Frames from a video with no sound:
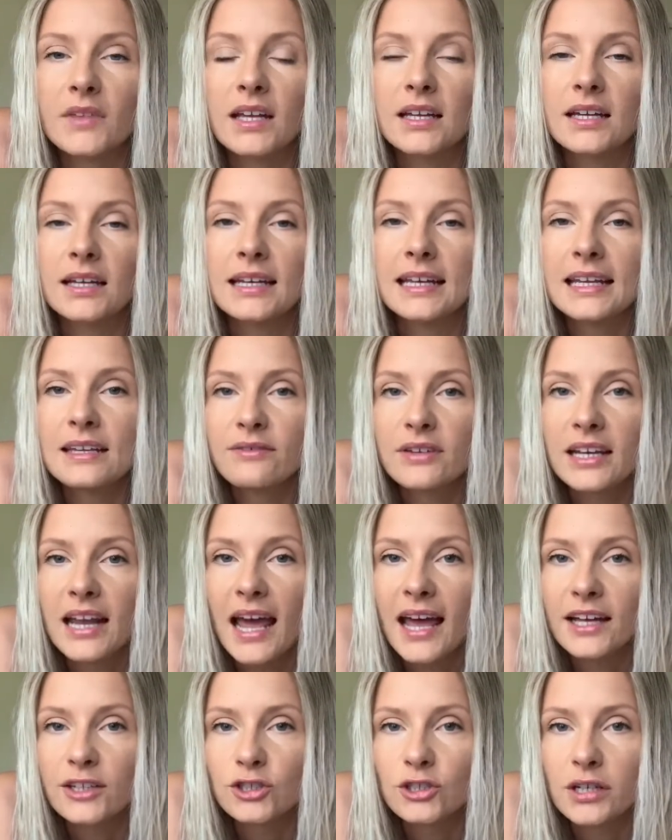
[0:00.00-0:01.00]
leave-in
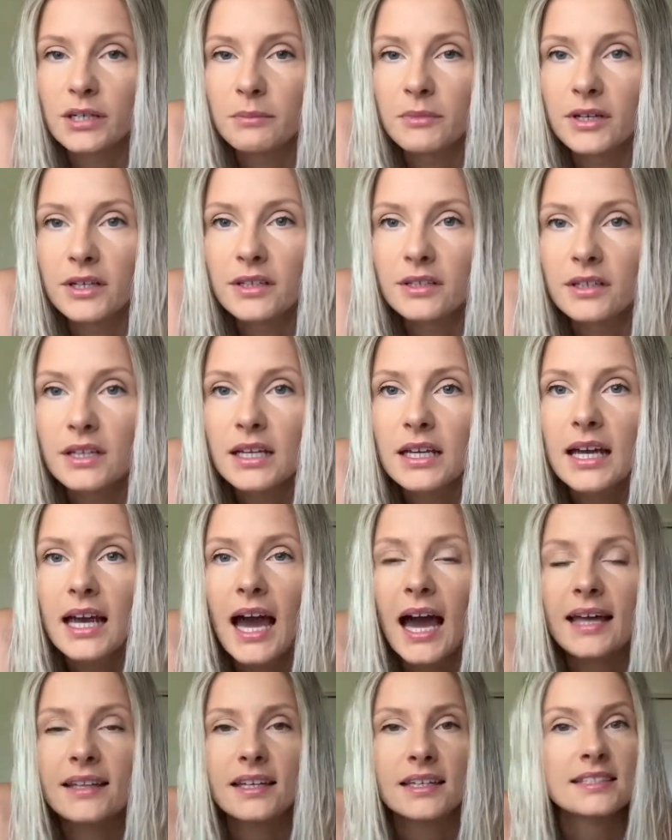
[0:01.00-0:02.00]
hair treatment,
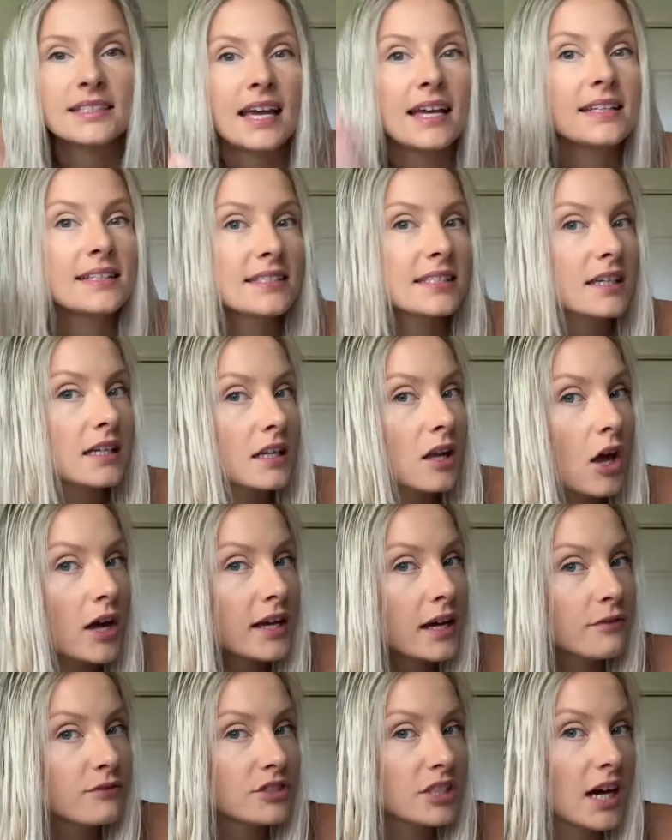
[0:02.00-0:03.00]
and I tend to, like
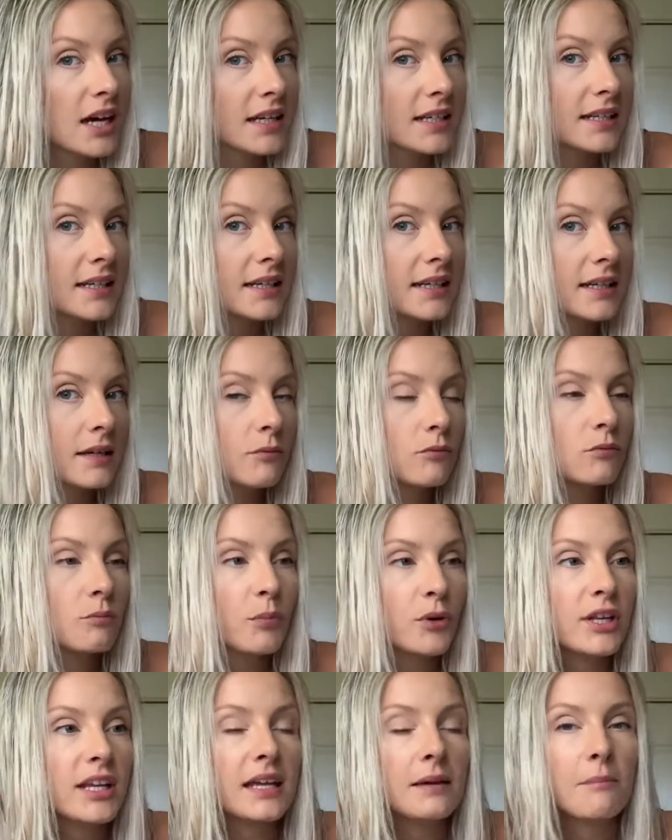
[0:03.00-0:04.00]
I've done,
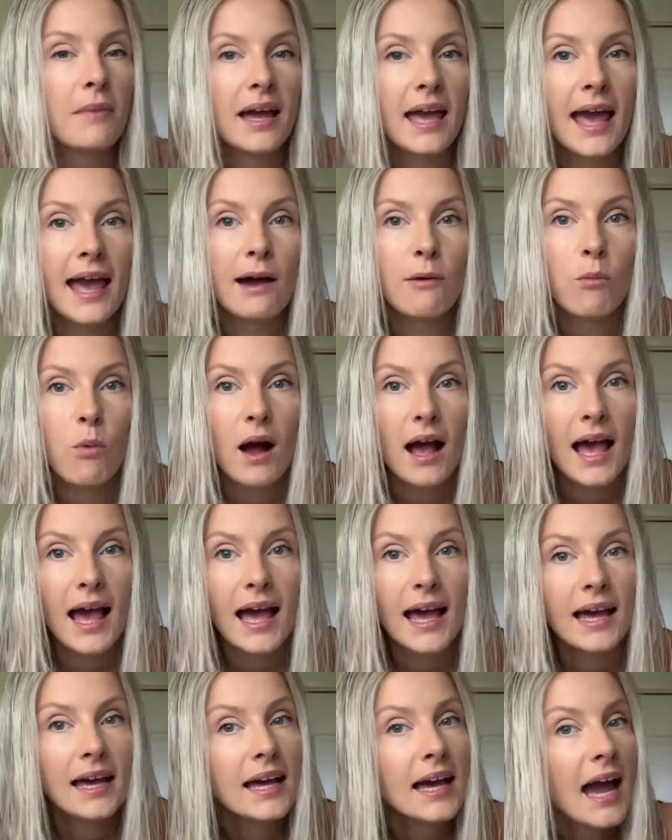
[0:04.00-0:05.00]
put it in my hair wet
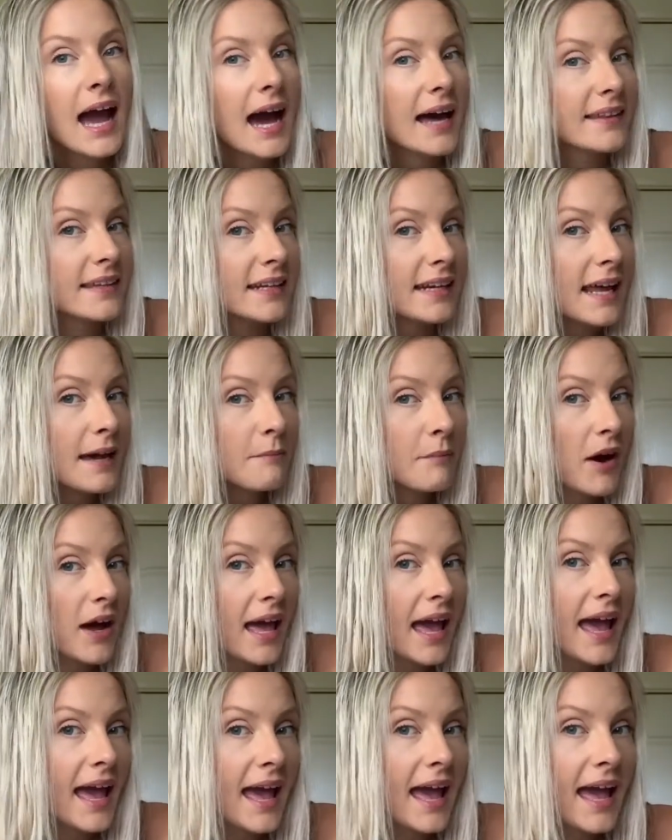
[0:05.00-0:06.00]
and then let my
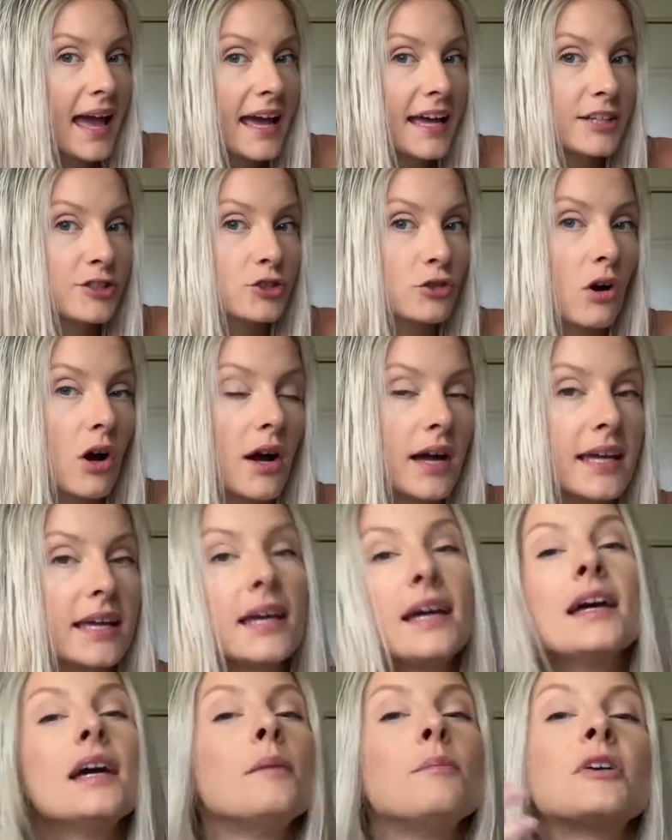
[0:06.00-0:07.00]
hair air dry
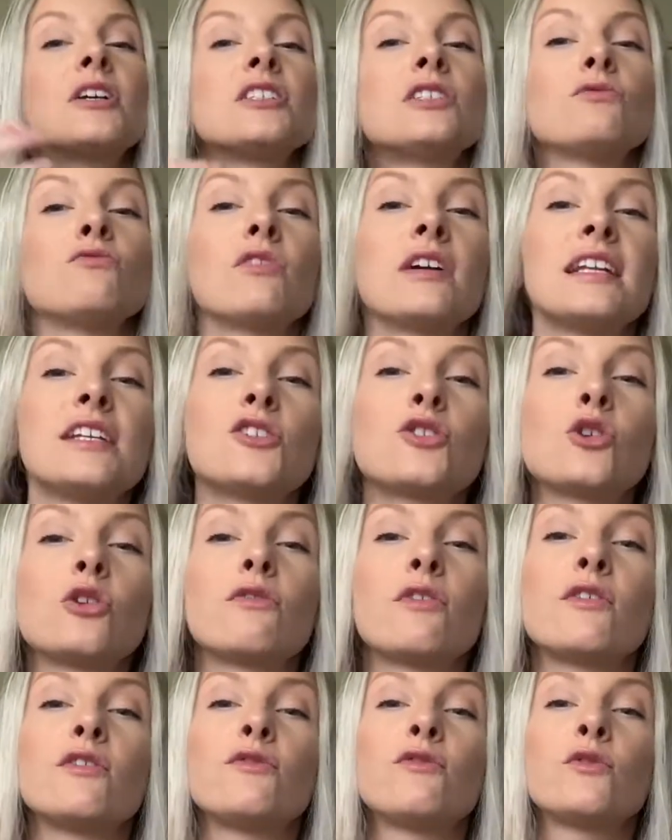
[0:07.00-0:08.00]
because it really sort of
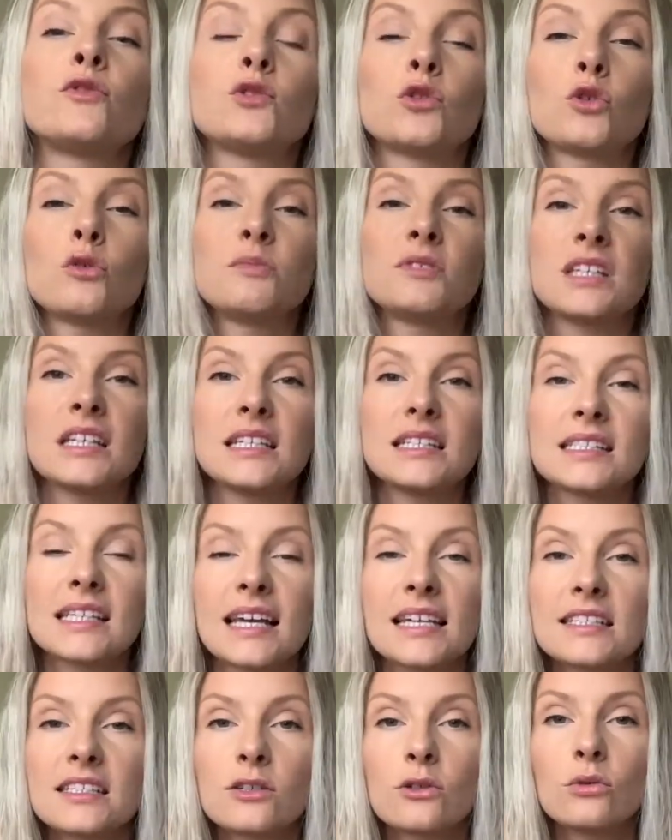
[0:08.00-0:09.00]
absorbs it and
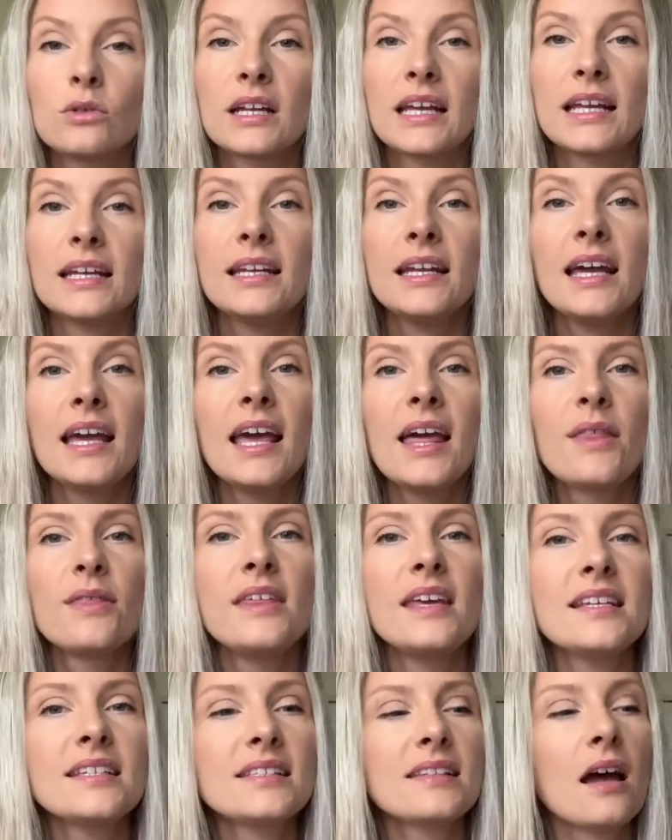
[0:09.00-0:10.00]
takes it all in.
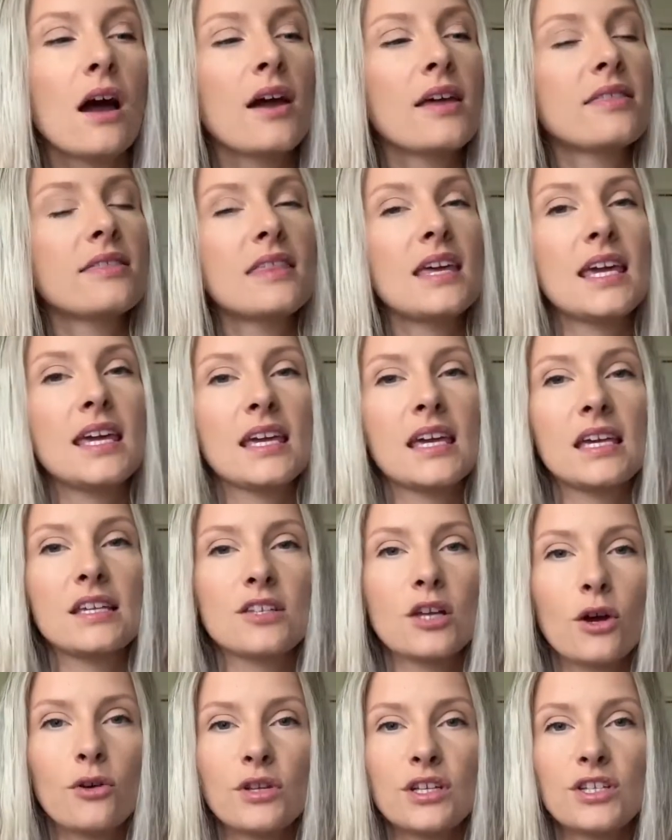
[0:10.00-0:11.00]
This, I think, is
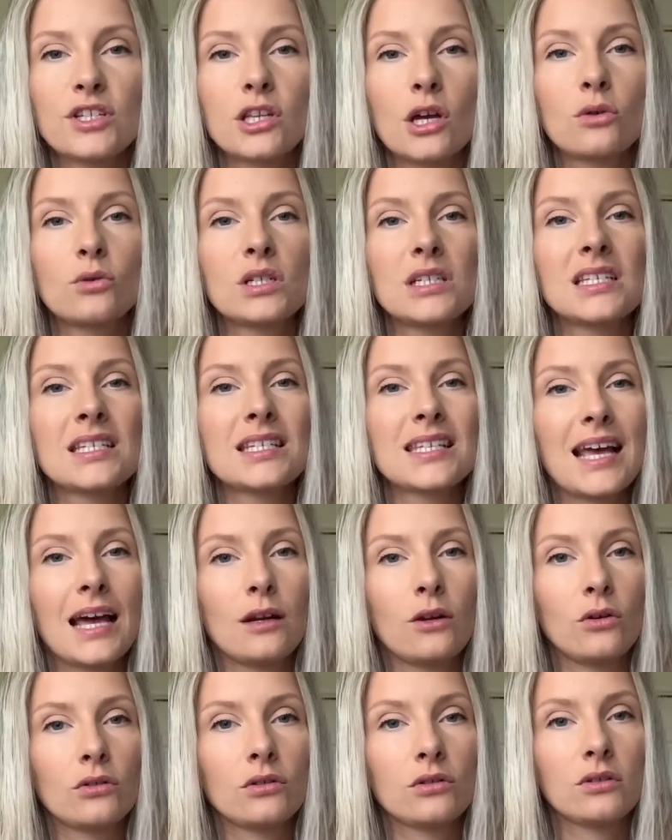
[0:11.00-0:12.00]
only sold in
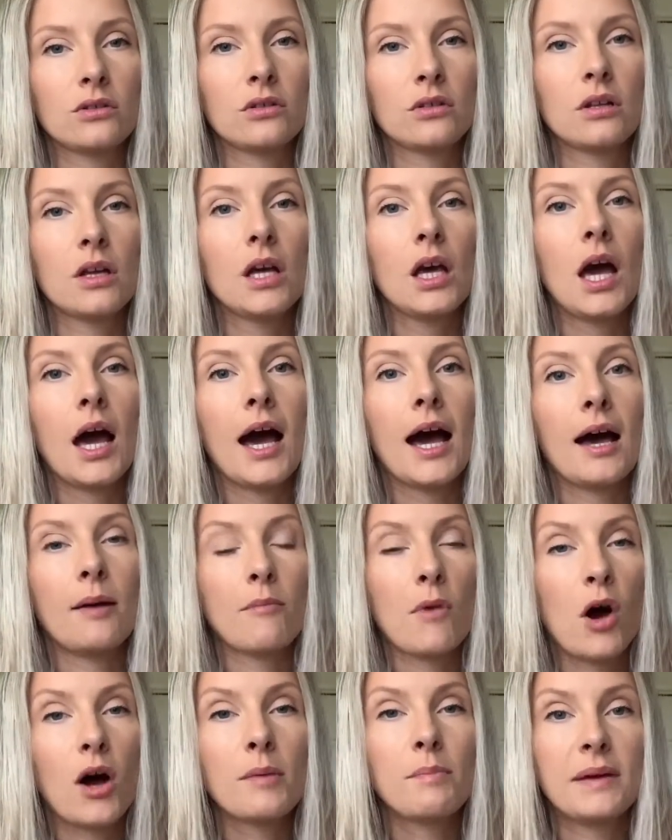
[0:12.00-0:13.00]
salons.
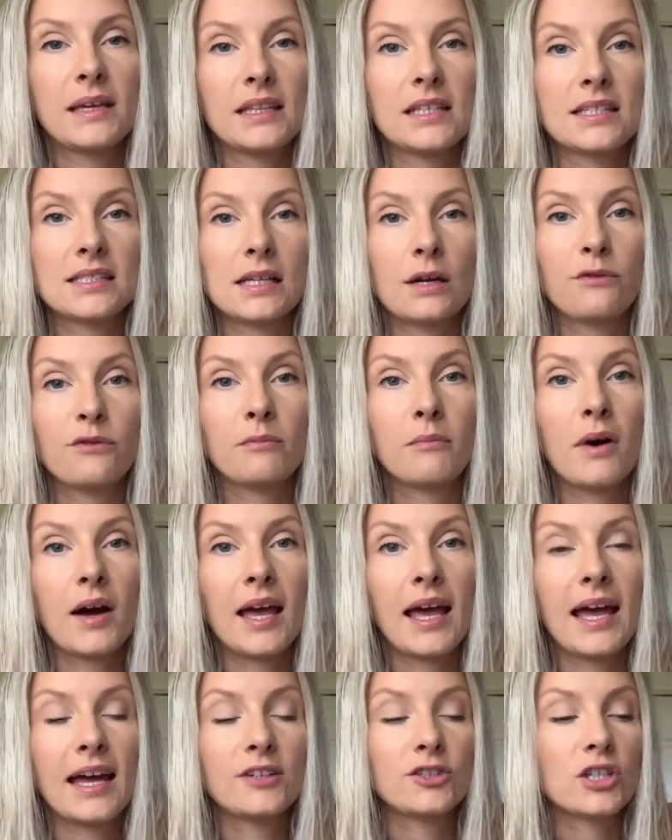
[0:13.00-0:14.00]
I picked this up from my
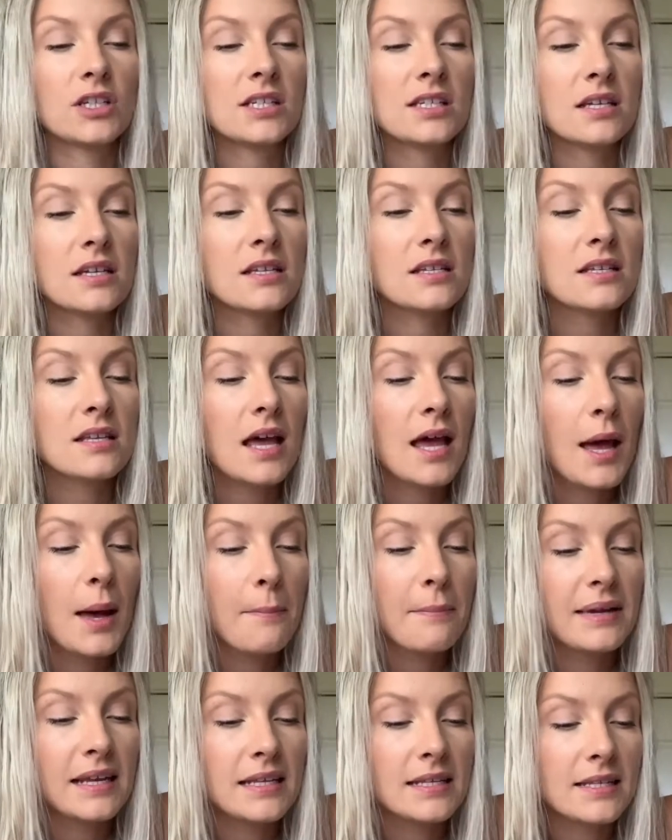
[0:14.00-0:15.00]
hairdressers,
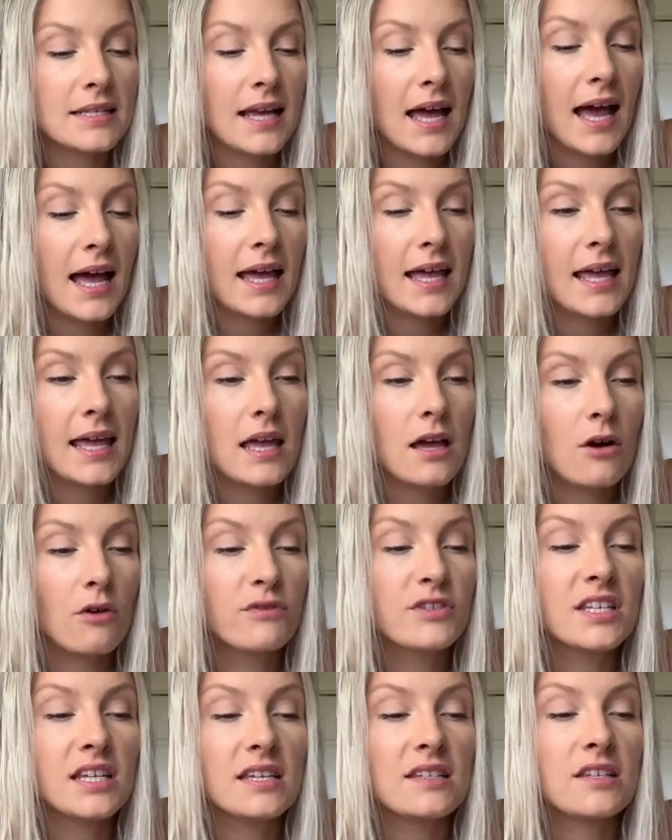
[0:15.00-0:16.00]
but it's
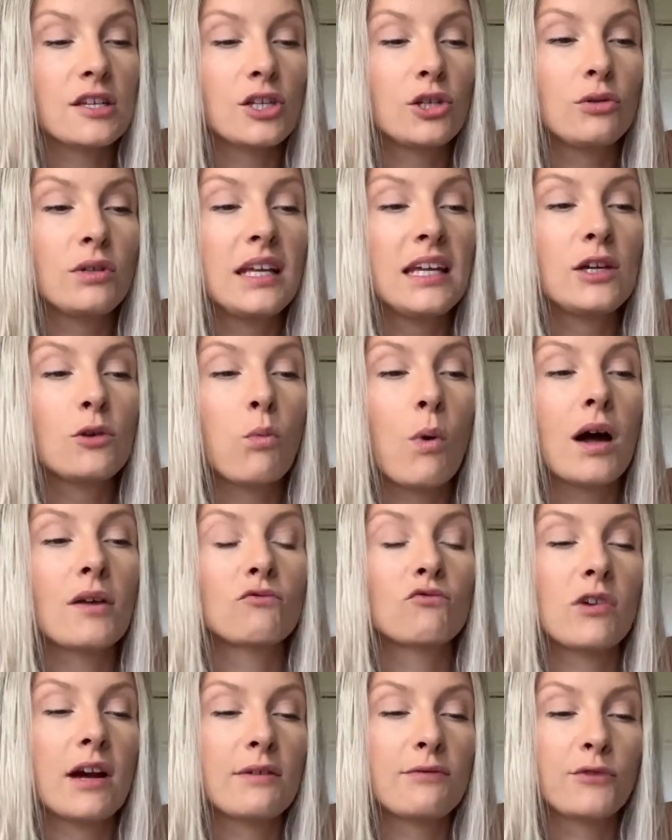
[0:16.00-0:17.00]
a unique one
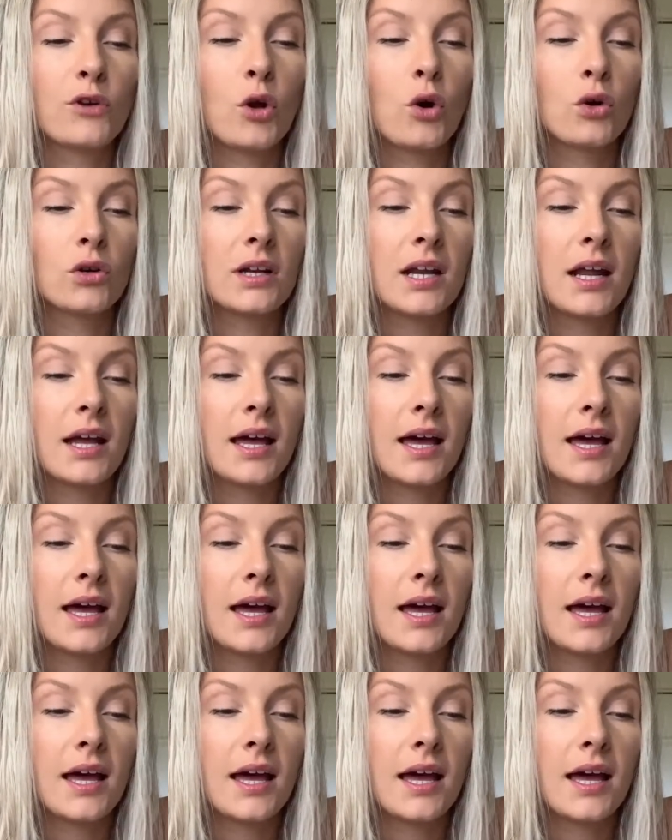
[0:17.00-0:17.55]
Revlon